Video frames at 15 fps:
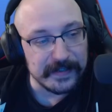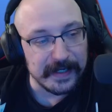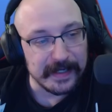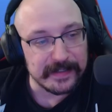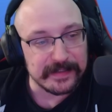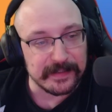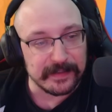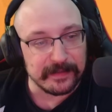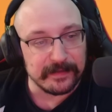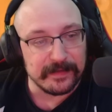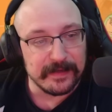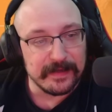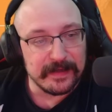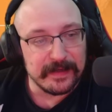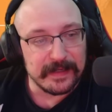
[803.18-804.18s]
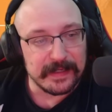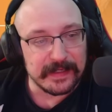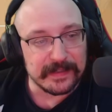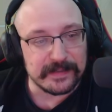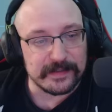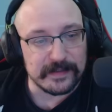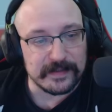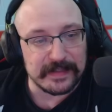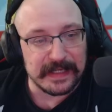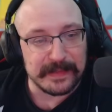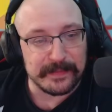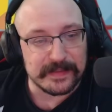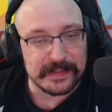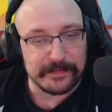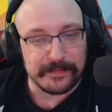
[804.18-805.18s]
casting is the
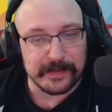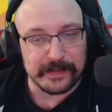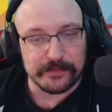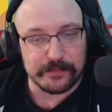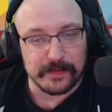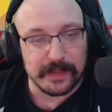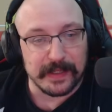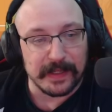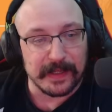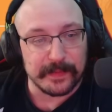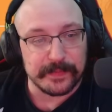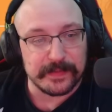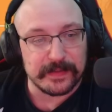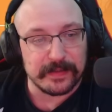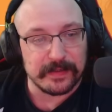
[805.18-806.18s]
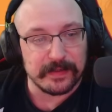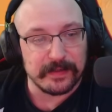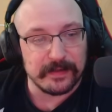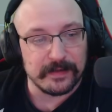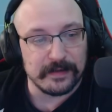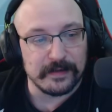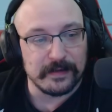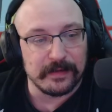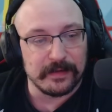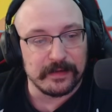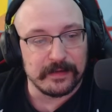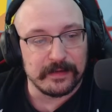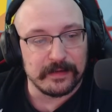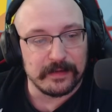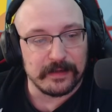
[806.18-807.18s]
same as if I dropped
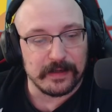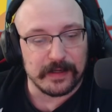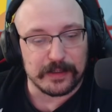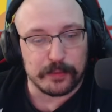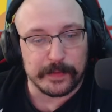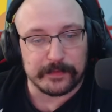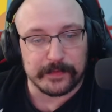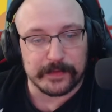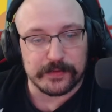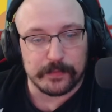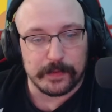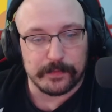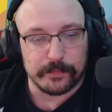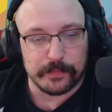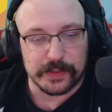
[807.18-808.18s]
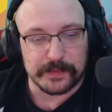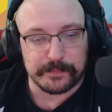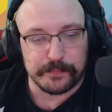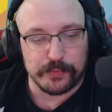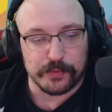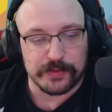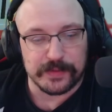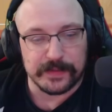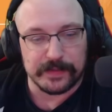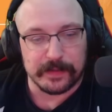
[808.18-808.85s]
a quick ritual. We'll just push this